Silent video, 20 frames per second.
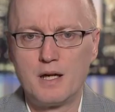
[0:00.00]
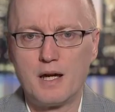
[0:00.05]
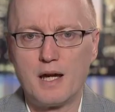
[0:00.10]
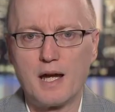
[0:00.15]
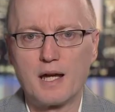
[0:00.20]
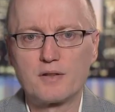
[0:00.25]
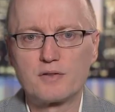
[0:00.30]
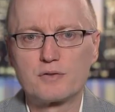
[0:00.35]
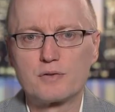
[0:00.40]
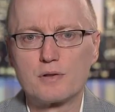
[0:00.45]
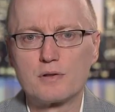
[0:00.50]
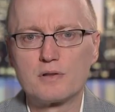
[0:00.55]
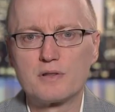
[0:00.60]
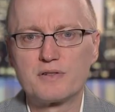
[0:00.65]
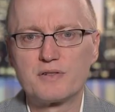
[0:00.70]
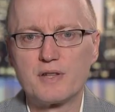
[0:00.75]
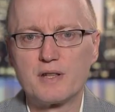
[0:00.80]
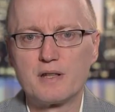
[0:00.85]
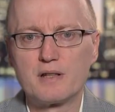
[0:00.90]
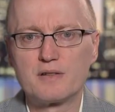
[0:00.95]
External
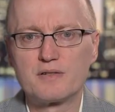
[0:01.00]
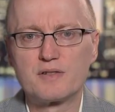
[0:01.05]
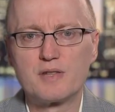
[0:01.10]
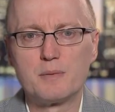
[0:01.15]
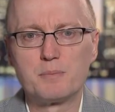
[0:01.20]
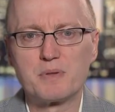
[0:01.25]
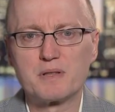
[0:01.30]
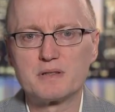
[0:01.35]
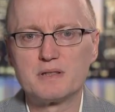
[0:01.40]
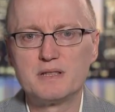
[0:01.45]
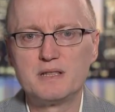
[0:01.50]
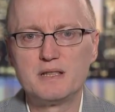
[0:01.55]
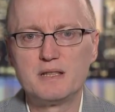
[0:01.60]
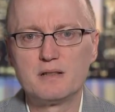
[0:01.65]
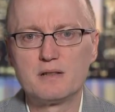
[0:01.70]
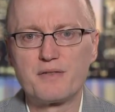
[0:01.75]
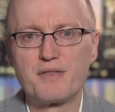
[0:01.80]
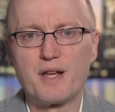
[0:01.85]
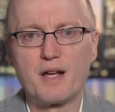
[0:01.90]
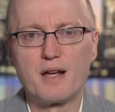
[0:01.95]
sales typically
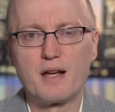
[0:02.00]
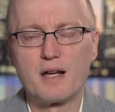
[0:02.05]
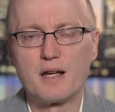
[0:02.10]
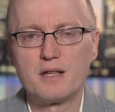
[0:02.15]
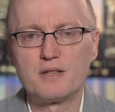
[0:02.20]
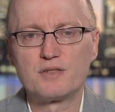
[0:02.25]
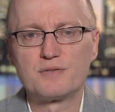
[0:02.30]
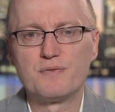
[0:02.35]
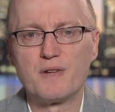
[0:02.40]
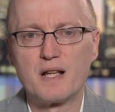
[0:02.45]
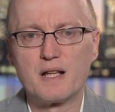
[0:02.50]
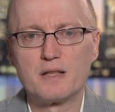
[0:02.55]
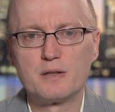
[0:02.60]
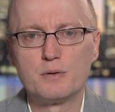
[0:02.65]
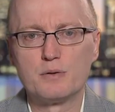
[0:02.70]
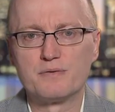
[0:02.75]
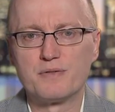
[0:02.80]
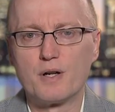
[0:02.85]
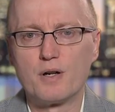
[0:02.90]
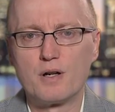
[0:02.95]
yield the highest value
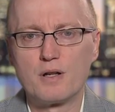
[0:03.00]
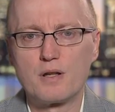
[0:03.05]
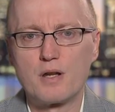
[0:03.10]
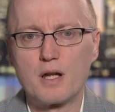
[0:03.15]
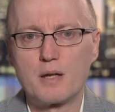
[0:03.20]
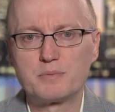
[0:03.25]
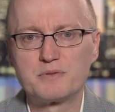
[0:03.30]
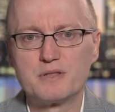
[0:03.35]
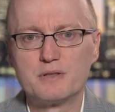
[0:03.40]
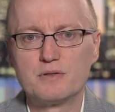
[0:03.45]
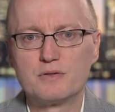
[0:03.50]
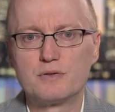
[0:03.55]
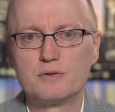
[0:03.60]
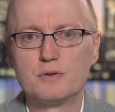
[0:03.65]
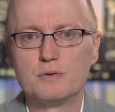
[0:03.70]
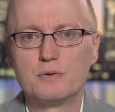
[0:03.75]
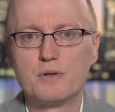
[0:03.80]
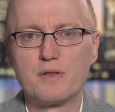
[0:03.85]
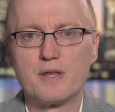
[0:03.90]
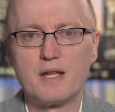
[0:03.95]
of all options
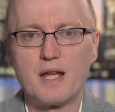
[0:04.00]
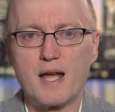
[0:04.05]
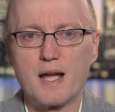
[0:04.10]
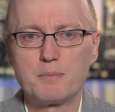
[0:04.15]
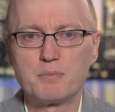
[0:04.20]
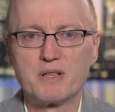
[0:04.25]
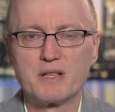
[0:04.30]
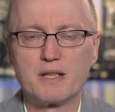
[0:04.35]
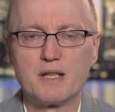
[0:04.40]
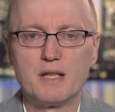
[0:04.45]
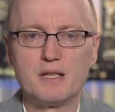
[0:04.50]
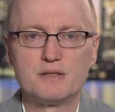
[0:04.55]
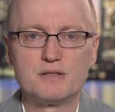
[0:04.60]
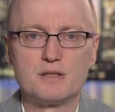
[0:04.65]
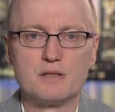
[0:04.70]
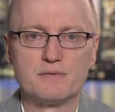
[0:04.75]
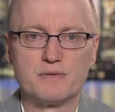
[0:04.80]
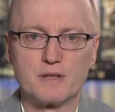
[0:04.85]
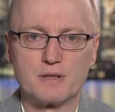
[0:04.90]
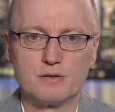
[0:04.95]
due to the
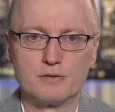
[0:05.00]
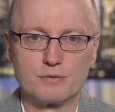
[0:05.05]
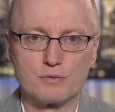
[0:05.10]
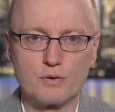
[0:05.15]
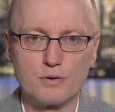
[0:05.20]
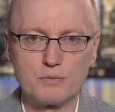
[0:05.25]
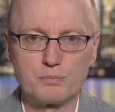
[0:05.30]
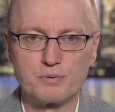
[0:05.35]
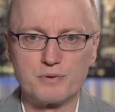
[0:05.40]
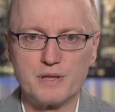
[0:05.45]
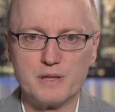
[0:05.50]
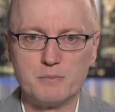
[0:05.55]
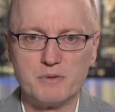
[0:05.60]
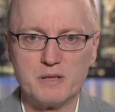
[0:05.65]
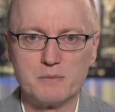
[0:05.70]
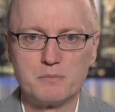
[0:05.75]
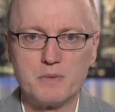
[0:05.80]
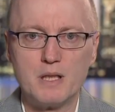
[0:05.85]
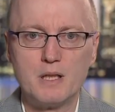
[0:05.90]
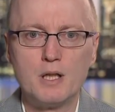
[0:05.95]
application of a control
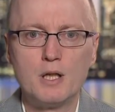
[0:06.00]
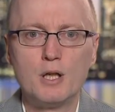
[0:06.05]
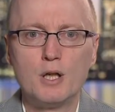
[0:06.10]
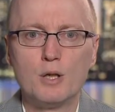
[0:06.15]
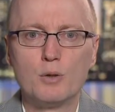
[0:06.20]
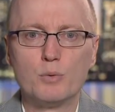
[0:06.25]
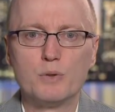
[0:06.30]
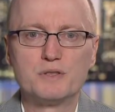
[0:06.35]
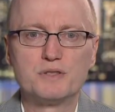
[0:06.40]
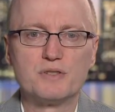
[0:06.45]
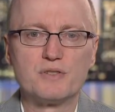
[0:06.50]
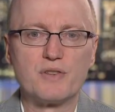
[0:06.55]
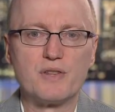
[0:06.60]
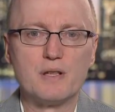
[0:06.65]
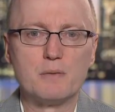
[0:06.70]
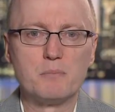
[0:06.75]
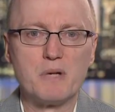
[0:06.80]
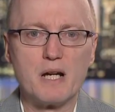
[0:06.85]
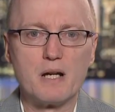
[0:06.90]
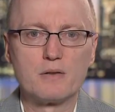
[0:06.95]
premium, which is the
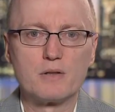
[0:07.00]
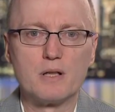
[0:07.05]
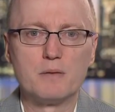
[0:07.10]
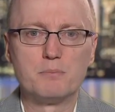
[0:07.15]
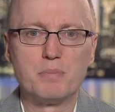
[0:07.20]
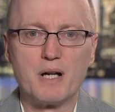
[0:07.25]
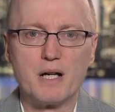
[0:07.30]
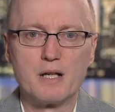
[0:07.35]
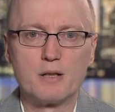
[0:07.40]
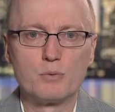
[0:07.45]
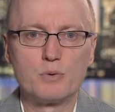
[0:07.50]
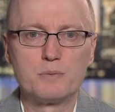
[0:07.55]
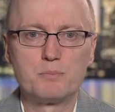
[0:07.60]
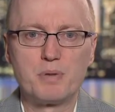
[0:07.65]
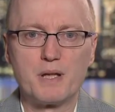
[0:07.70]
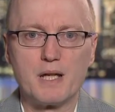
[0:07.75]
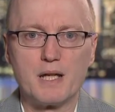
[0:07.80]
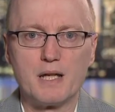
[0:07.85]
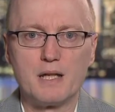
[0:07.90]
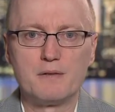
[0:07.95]
amount a buyer would
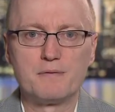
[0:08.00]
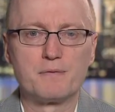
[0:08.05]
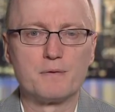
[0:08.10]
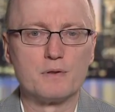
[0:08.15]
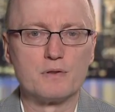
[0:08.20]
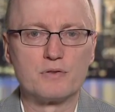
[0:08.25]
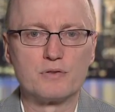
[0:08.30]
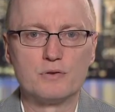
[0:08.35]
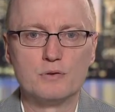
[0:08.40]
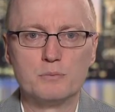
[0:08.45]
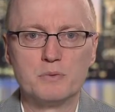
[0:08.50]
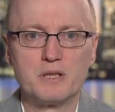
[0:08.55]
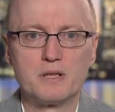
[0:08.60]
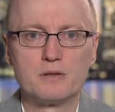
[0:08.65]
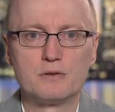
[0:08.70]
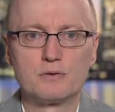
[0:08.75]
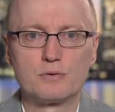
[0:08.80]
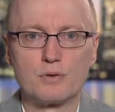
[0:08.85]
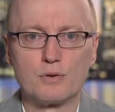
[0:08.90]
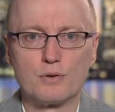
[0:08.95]
pay for assuming
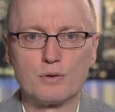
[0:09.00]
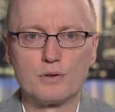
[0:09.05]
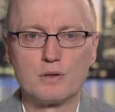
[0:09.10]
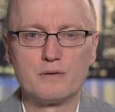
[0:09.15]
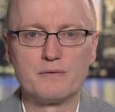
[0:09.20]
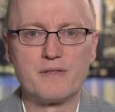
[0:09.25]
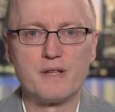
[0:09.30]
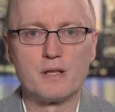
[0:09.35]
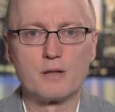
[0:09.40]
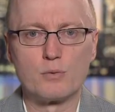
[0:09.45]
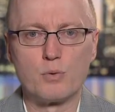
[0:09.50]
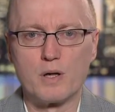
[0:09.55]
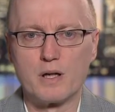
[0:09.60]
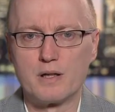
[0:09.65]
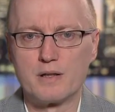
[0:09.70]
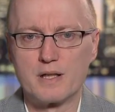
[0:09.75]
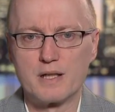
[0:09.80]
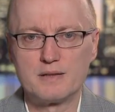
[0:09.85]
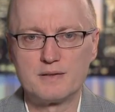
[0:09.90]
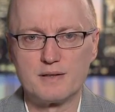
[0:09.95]
control of the
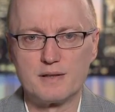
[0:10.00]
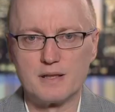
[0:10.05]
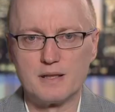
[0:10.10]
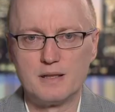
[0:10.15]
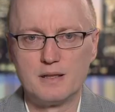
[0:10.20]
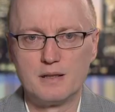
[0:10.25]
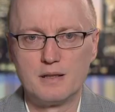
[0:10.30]
acquired entity.